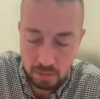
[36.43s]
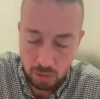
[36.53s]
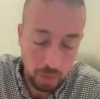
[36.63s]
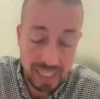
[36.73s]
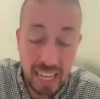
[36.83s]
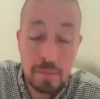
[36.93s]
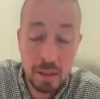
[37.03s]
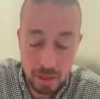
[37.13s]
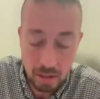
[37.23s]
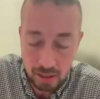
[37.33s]
or, or it can be
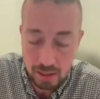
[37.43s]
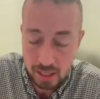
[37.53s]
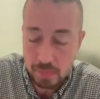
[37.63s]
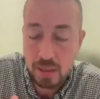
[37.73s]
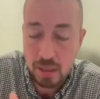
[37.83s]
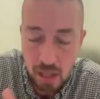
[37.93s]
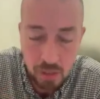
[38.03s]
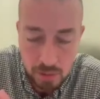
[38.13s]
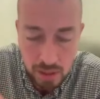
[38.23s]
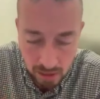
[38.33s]
about archetypes and not
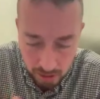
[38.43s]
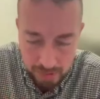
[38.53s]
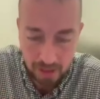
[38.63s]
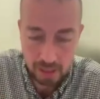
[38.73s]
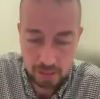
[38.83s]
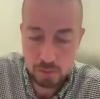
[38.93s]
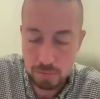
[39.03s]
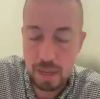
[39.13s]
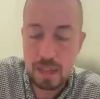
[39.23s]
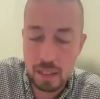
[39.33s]
only about actual
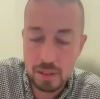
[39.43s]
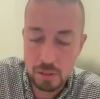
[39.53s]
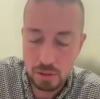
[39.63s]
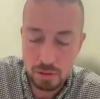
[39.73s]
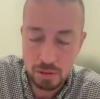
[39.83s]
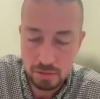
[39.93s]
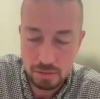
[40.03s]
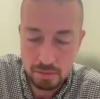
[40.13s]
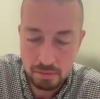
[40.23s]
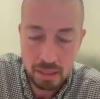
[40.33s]
biological
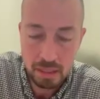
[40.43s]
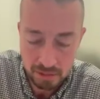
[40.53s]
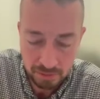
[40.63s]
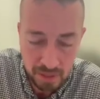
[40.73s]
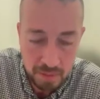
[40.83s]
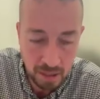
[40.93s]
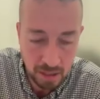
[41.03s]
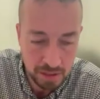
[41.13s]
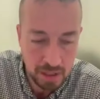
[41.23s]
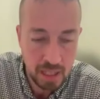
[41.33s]
males and
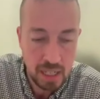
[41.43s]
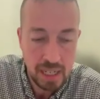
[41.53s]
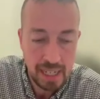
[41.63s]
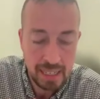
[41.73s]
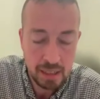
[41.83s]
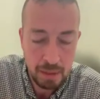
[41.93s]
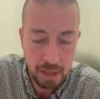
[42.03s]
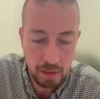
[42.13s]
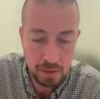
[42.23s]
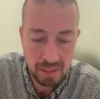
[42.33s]
females. It's
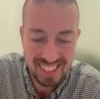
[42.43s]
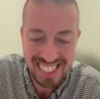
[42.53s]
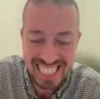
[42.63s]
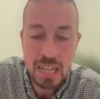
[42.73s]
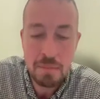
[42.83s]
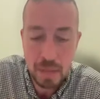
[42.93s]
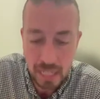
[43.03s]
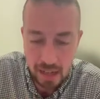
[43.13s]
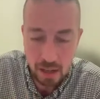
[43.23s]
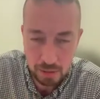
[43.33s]
about
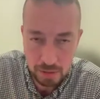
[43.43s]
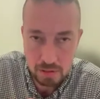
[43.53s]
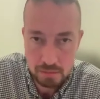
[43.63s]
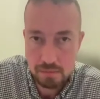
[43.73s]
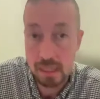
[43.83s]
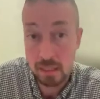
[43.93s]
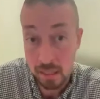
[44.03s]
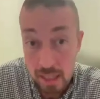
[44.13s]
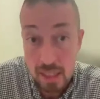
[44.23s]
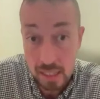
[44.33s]
stamping out
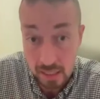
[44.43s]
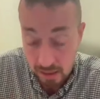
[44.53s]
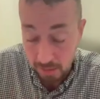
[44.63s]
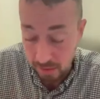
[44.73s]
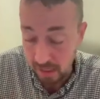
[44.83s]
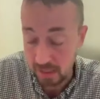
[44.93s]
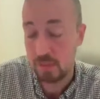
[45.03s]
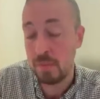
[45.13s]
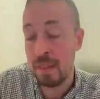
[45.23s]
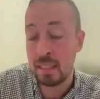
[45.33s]
masculinity in some sense.
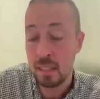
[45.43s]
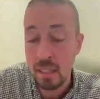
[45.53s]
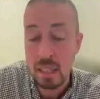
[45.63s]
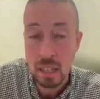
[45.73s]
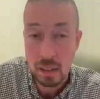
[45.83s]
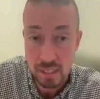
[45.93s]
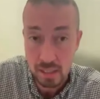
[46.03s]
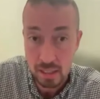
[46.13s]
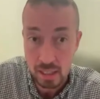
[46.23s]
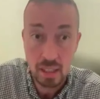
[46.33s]
And masculinity
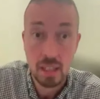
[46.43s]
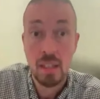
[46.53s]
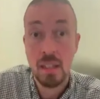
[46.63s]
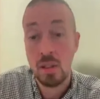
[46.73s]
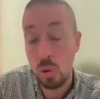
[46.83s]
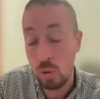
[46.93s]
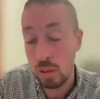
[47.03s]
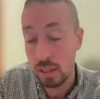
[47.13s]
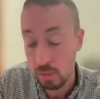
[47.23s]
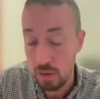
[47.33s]
obviously
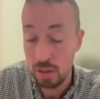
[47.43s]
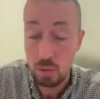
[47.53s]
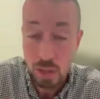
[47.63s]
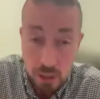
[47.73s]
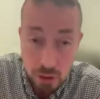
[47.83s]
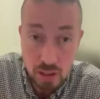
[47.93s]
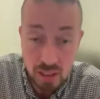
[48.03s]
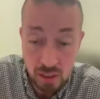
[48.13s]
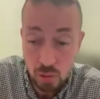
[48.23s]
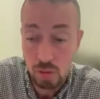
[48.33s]
correlates with aggression.
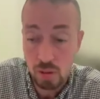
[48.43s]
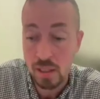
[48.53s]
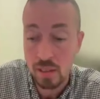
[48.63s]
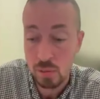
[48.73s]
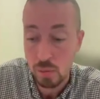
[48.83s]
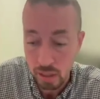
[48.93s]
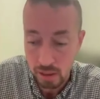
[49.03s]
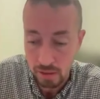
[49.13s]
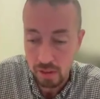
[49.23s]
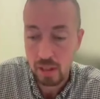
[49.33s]
It correlates
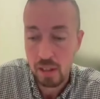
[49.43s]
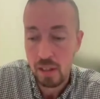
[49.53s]
with